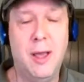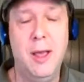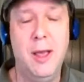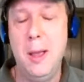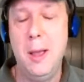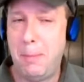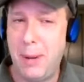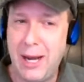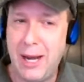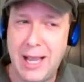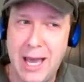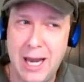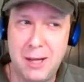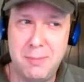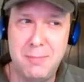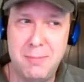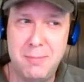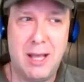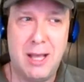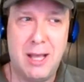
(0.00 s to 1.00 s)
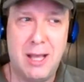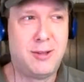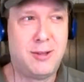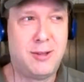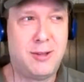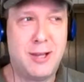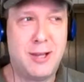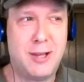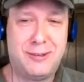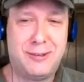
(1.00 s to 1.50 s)
But I got to admit, some of
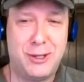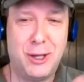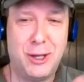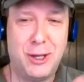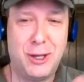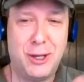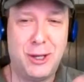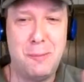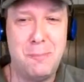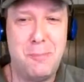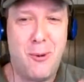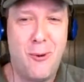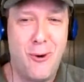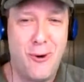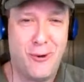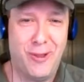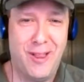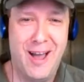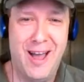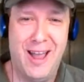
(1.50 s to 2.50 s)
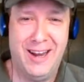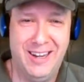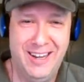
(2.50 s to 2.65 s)
it's a little borderline.